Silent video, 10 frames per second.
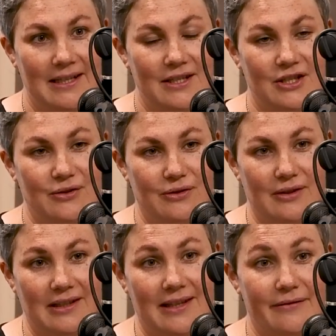to
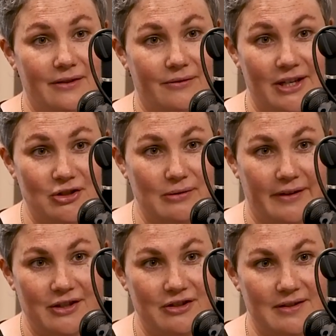11 regional
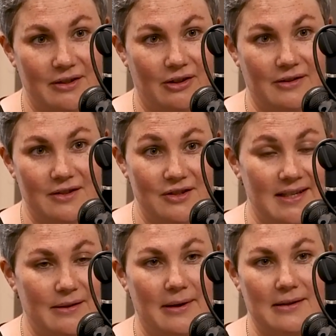venues across New
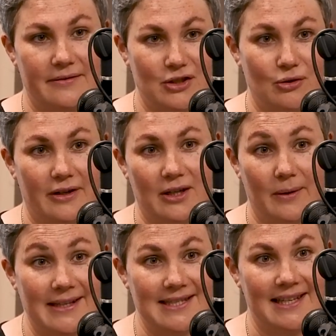South Wales, Victoria,
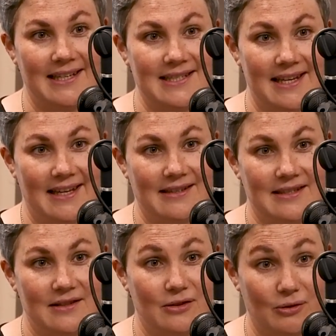Queensland and
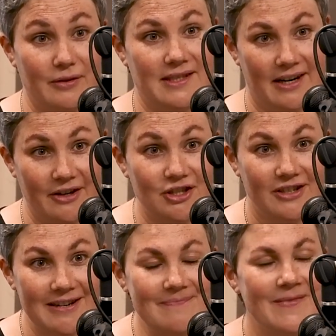the Northern
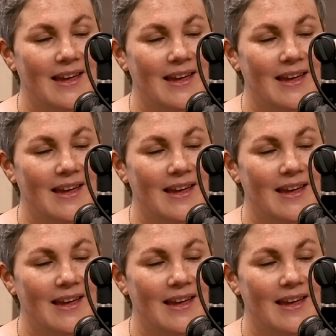Territory.